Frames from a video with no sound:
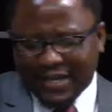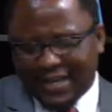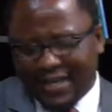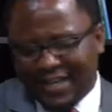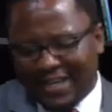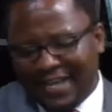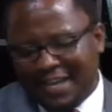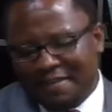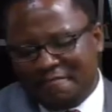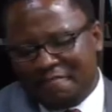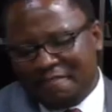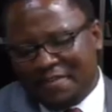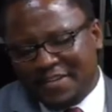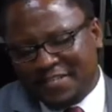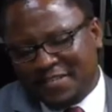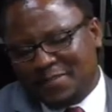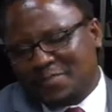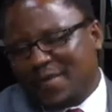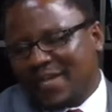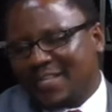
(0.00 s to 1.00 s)

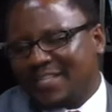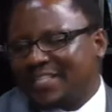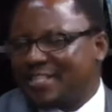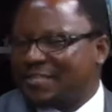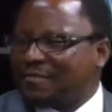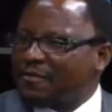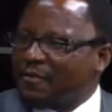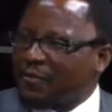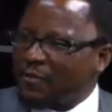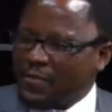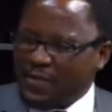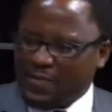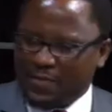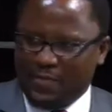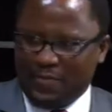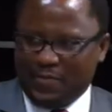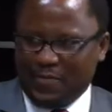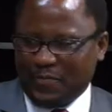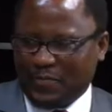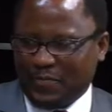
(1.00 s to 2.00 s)
investment is for people.
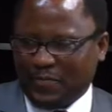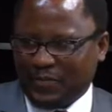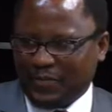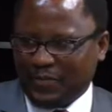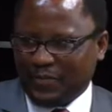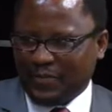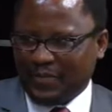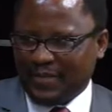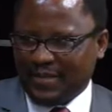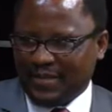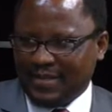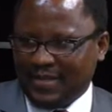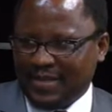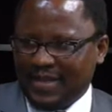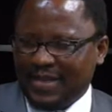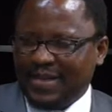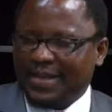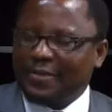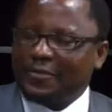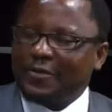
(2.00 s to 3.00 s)

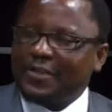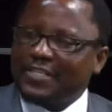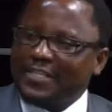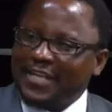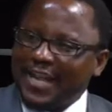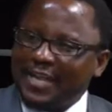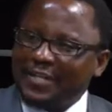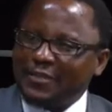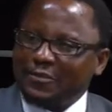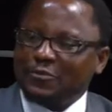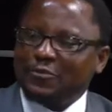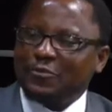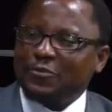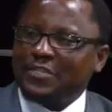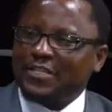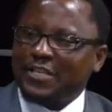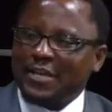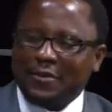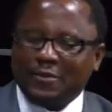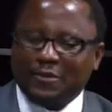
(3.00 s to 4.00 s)
We're trying to
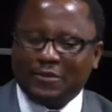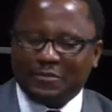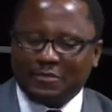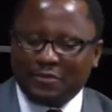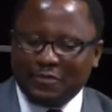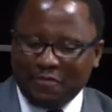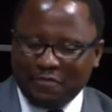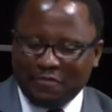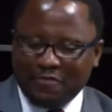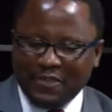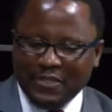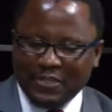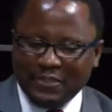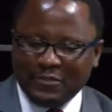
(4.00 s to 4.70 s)
sell the province, to